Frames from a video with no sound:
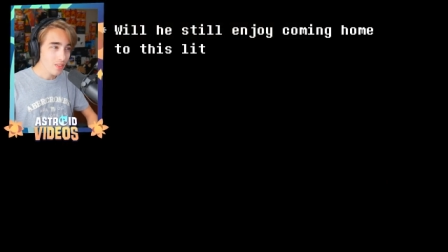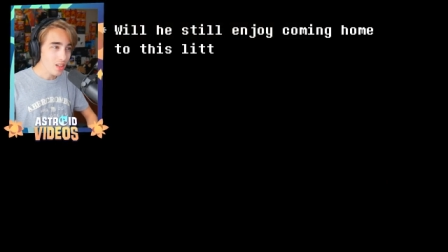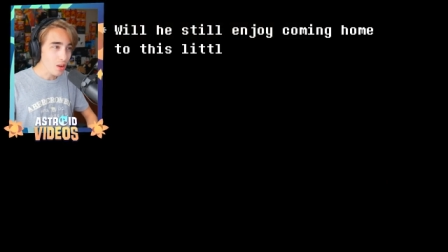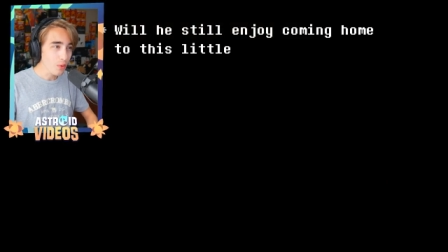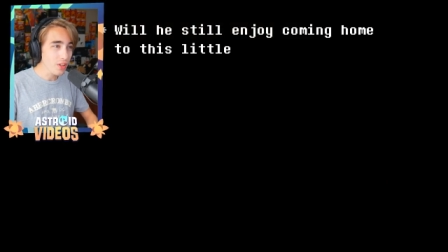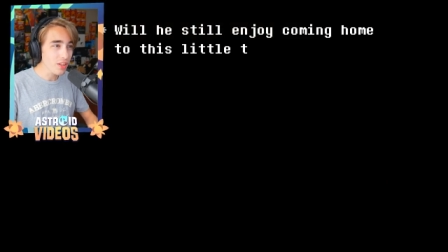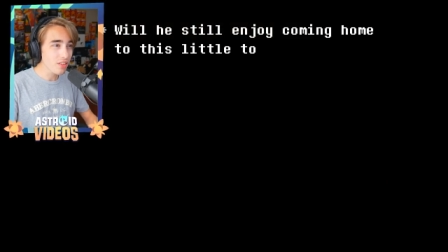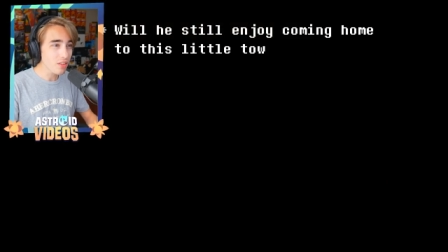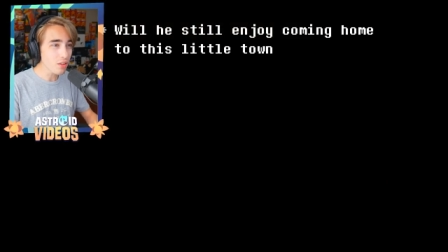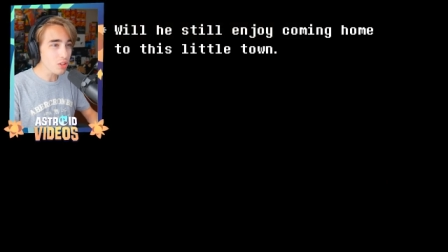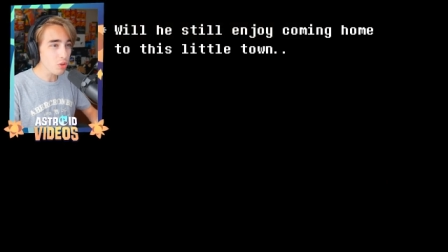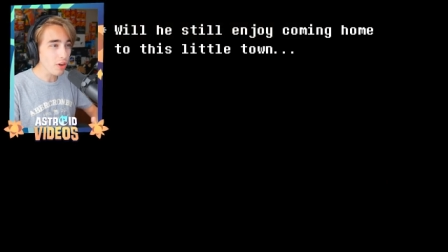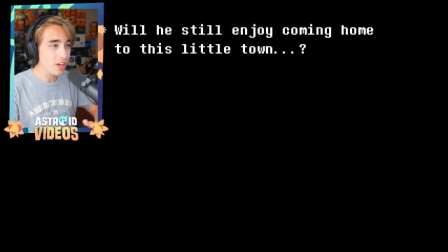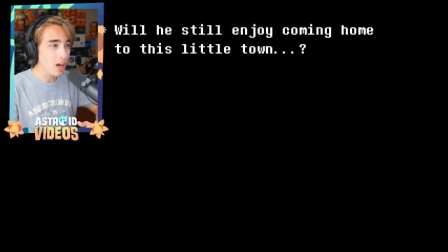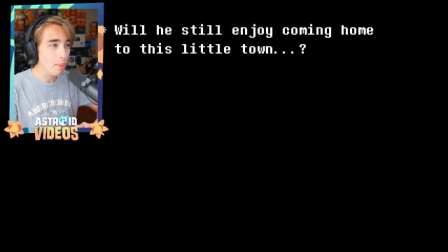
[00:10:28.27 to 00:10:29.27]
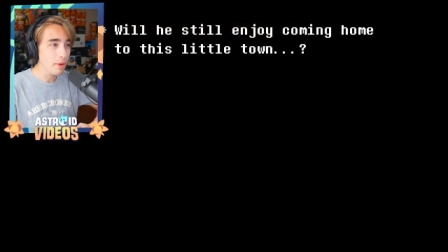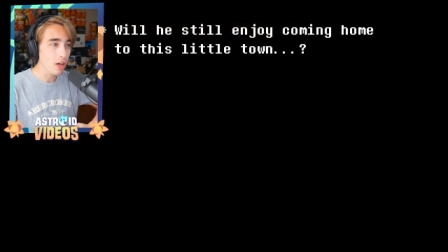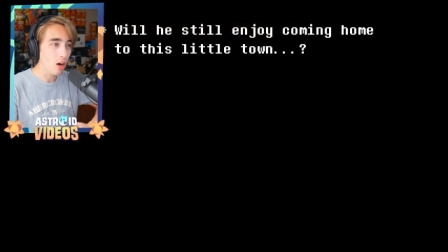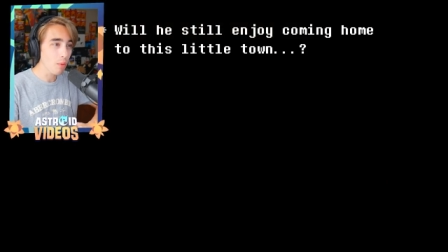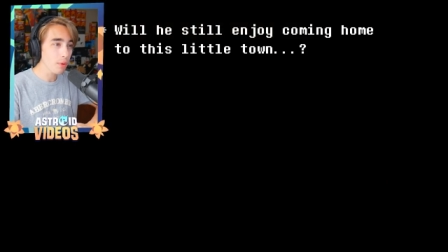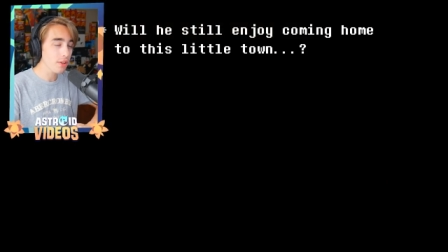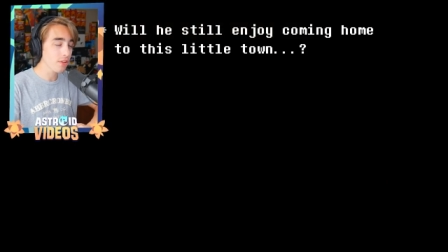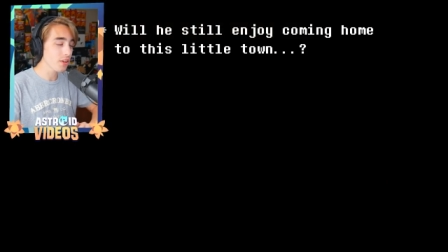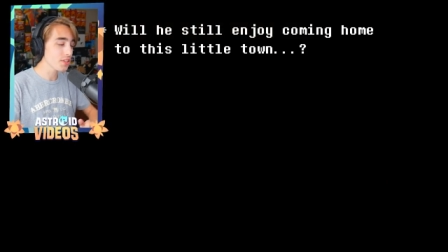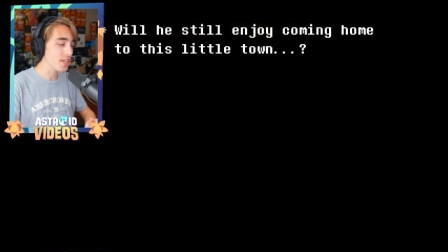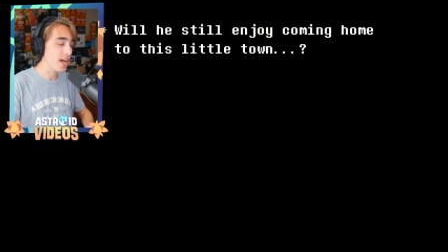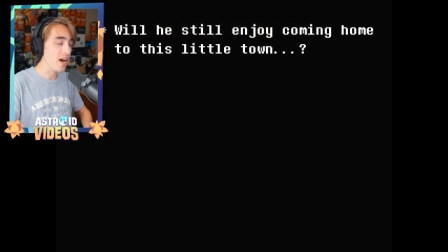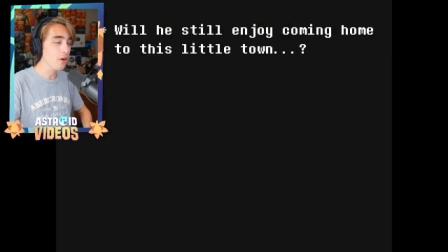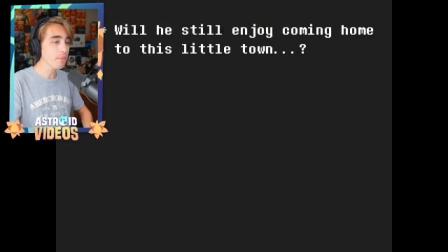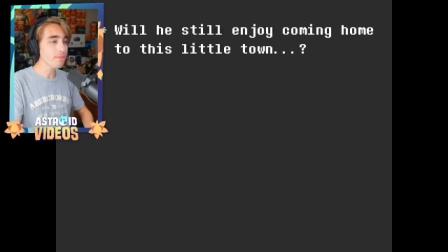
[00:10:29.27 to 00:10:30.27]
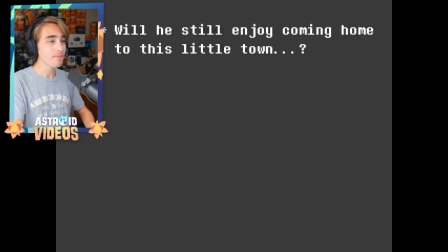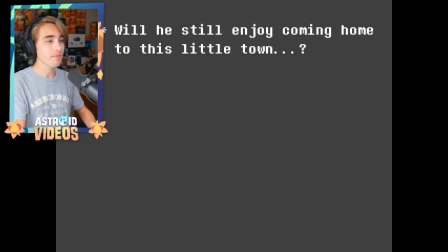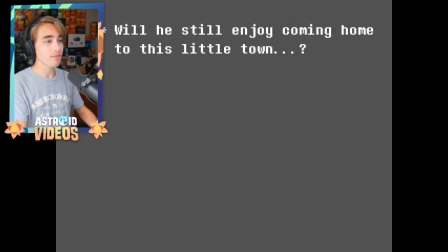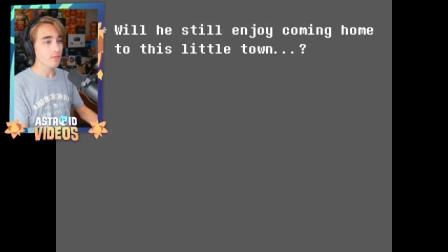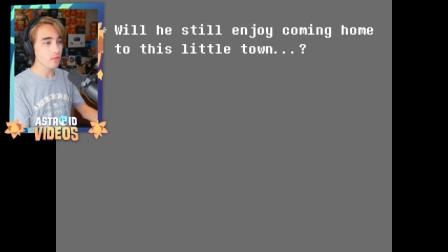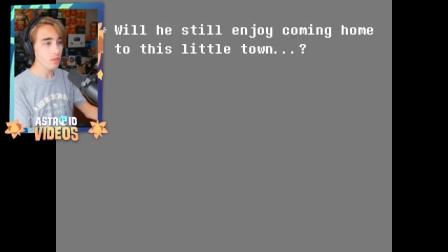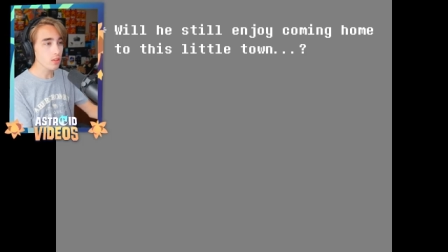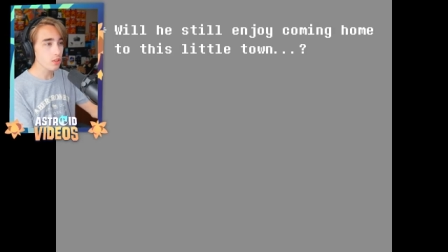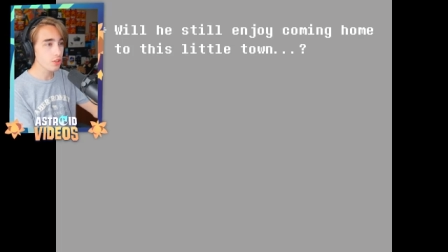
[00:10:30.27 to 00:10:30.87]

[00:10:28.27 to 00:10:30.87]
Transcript: Will he still enjoy coming home to this little town?